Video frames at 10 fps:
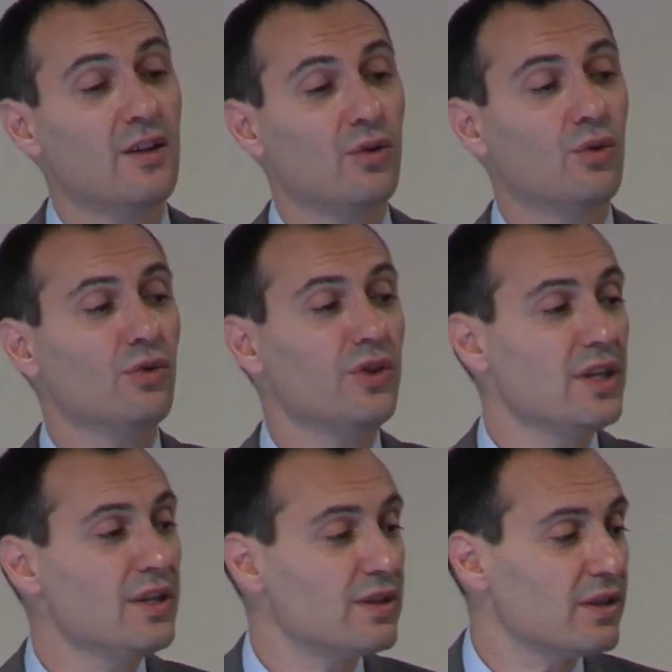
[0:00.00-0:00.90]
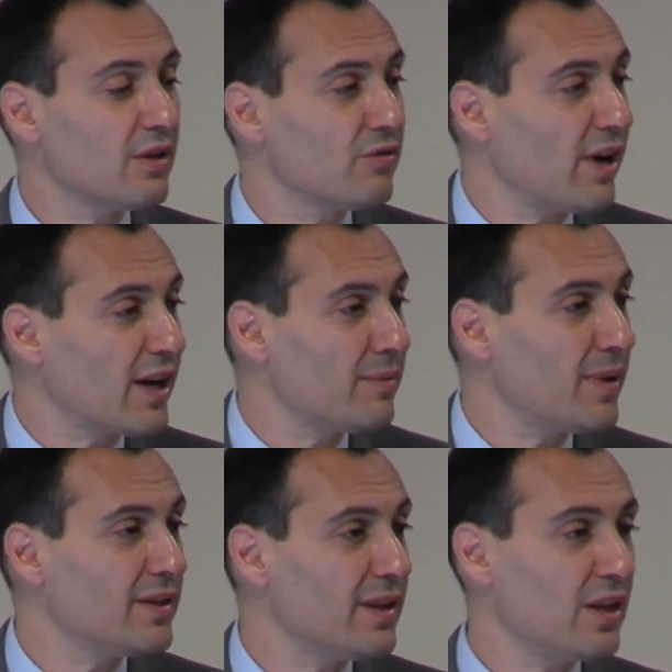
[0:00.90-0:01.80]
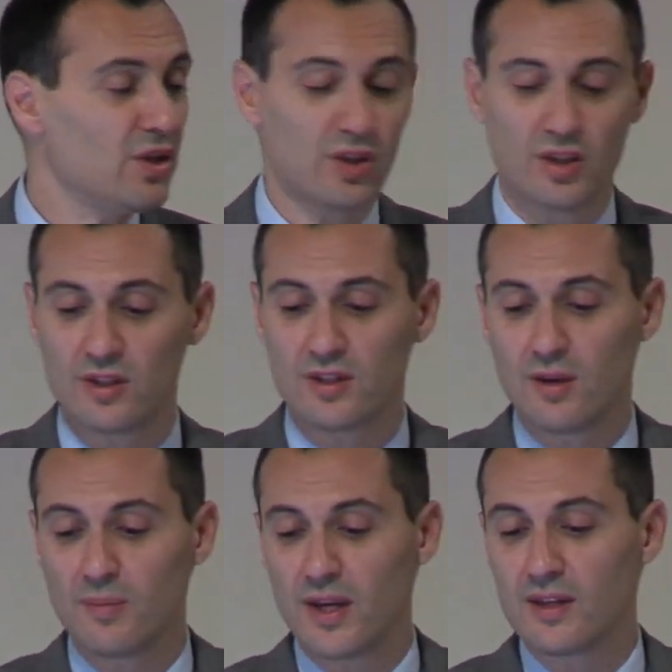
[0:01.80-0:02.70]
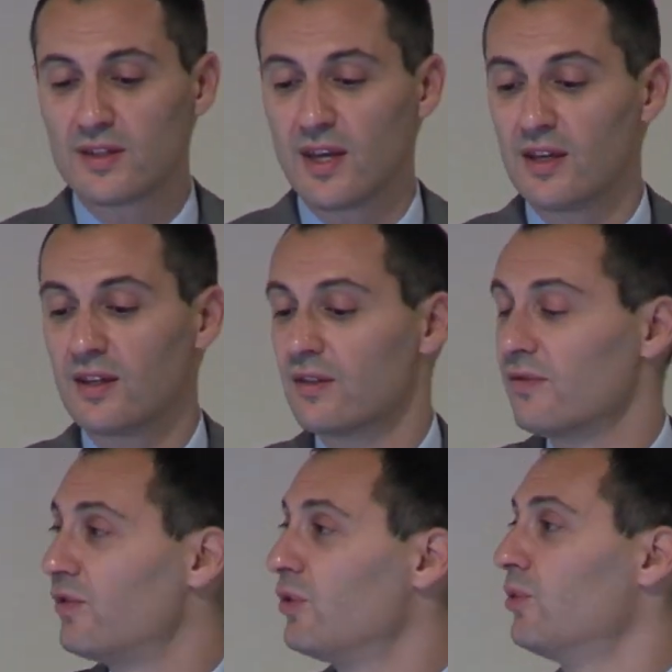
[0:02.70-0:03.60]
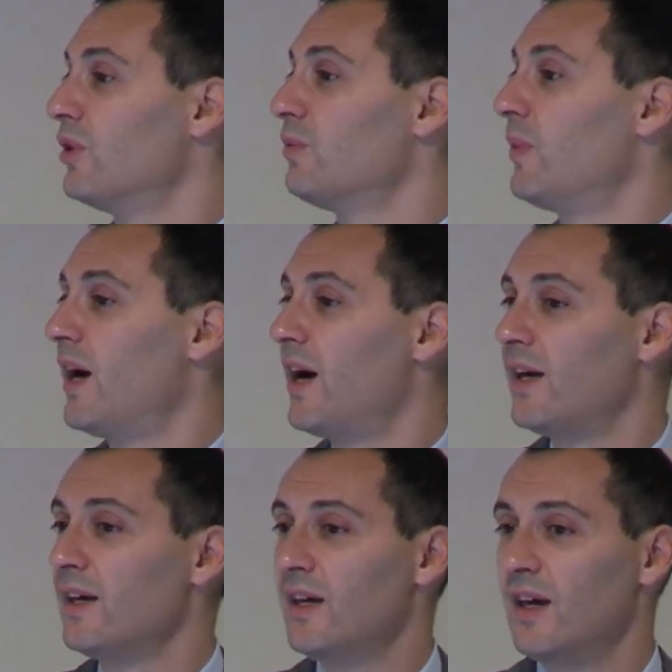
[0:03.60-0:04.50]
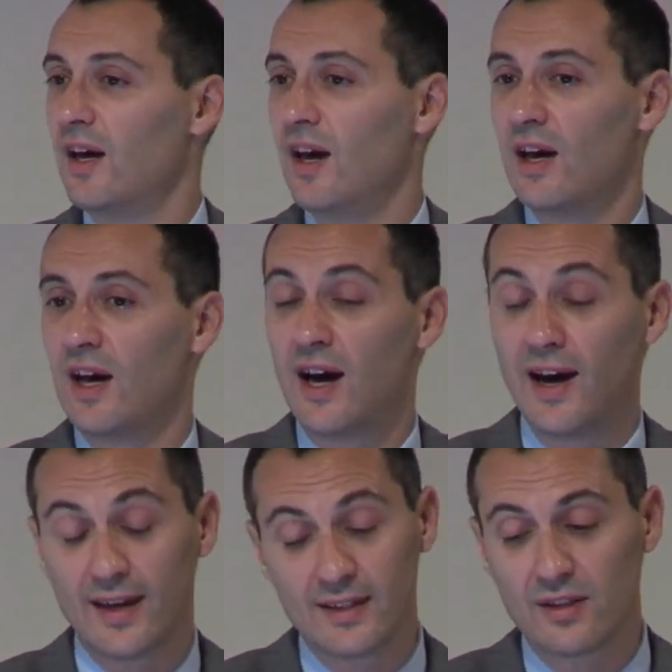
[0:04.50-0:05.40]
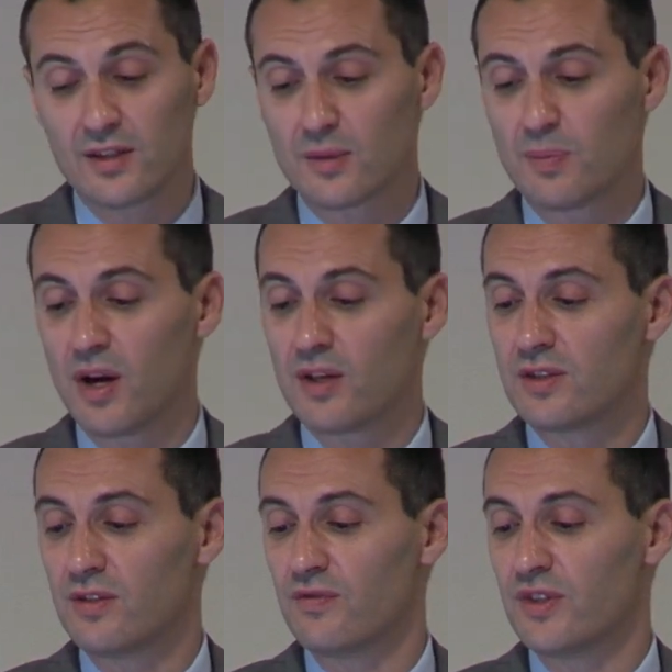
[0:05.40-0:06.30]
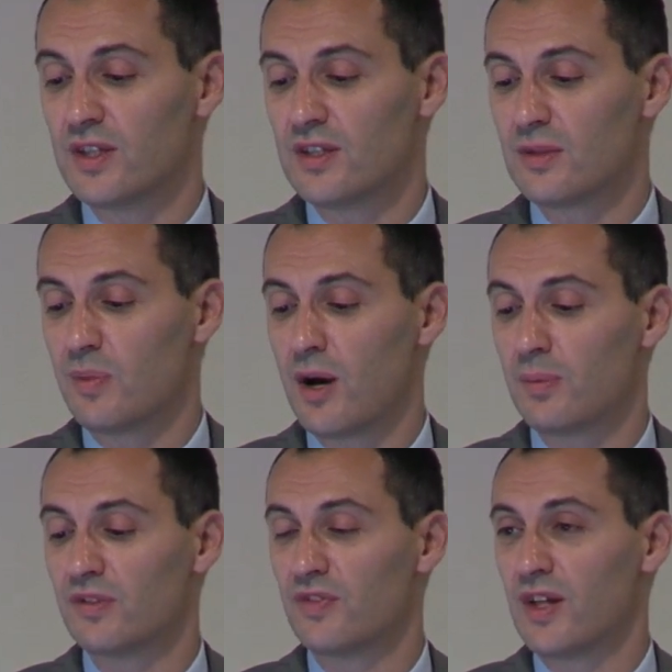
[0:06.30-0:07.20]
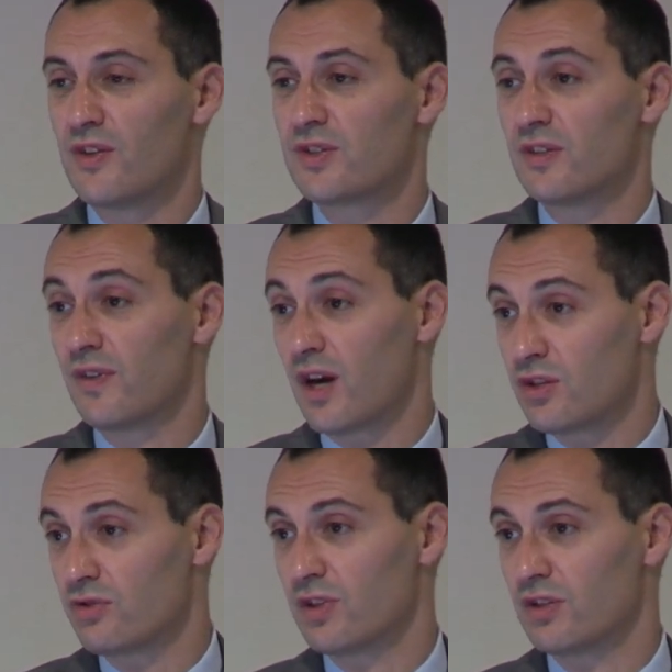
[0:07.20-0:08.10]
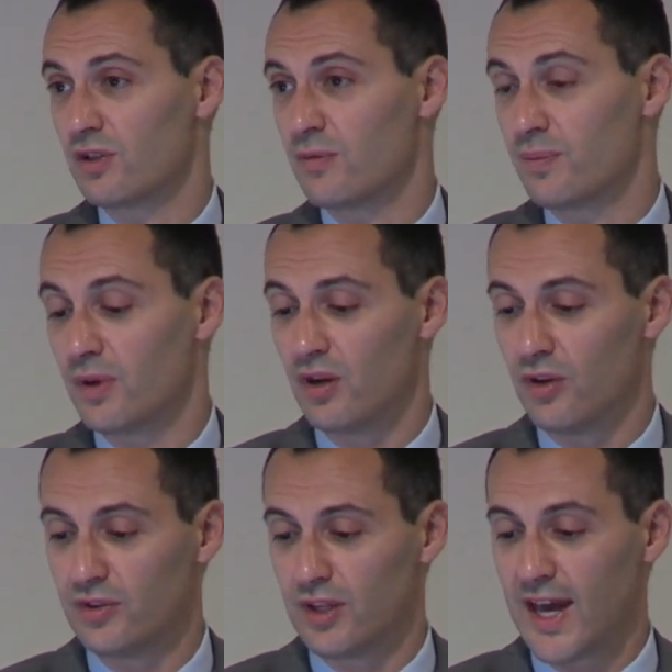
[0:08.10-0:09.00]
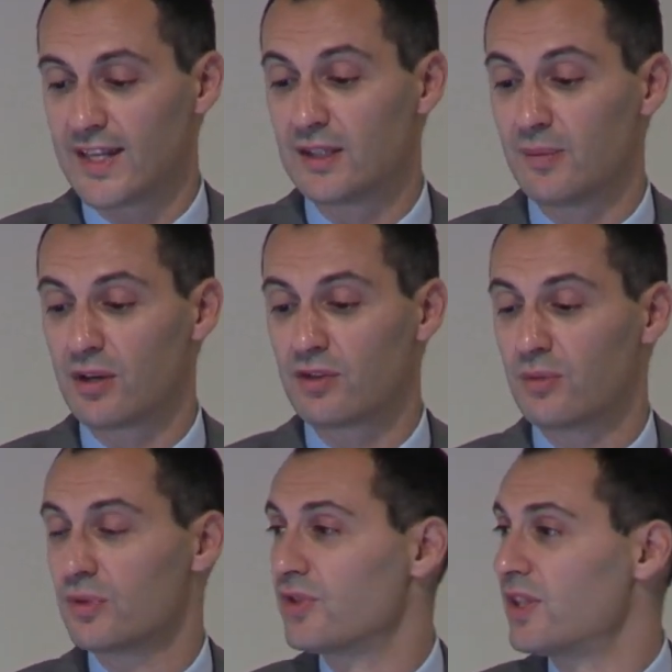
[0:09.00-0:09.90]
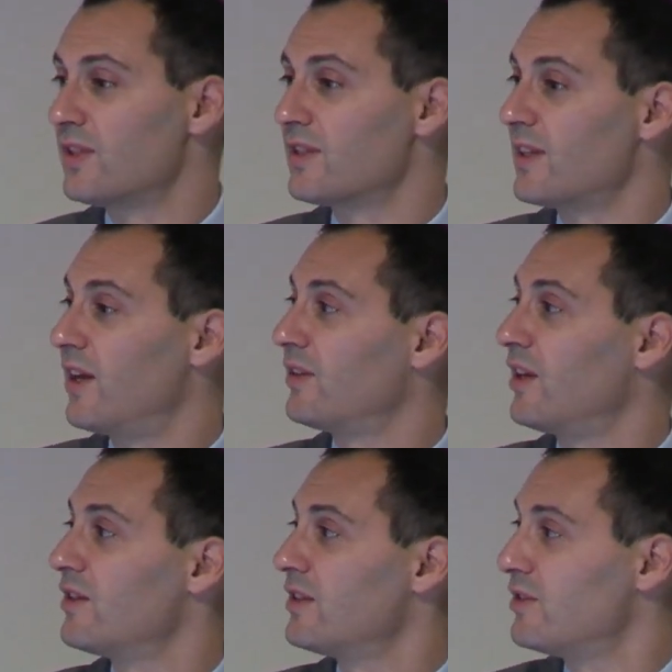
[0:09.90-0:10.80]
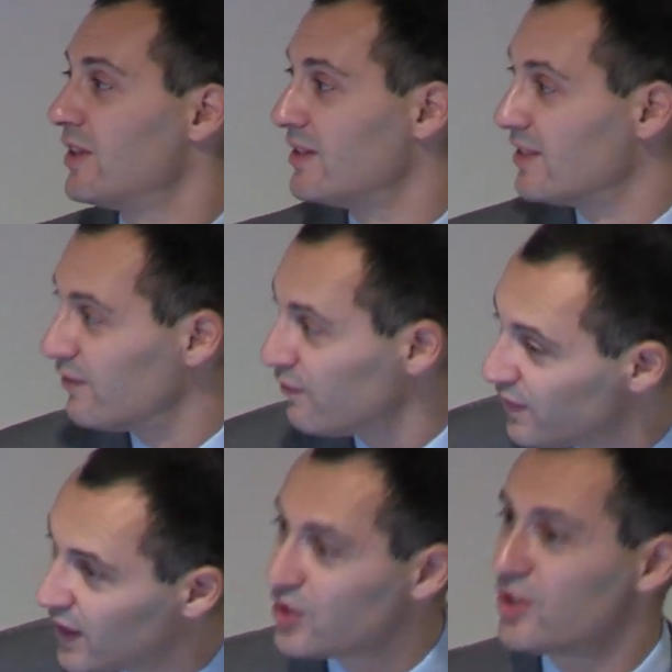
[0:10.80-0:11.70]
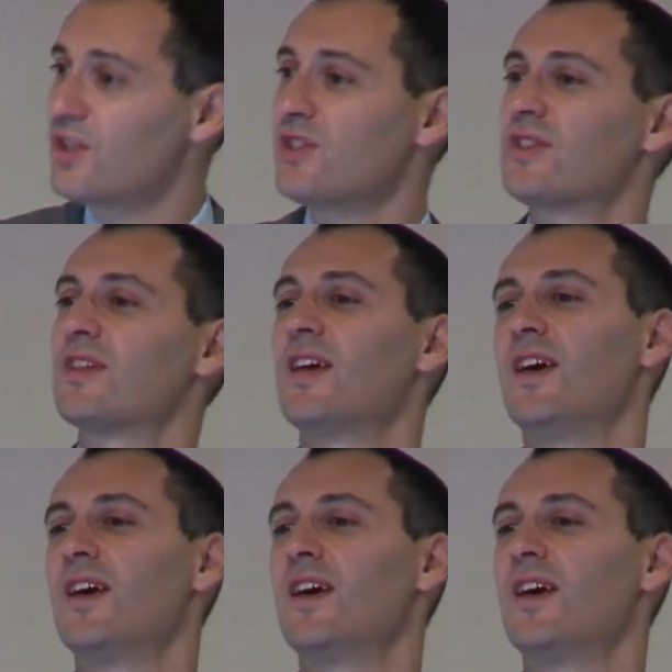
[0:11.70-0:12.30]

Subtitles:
All these recommendations are being taken forward by I and others are part of the Department of Health's advisory group on antimicrobial resistance and healthcare-associated infections,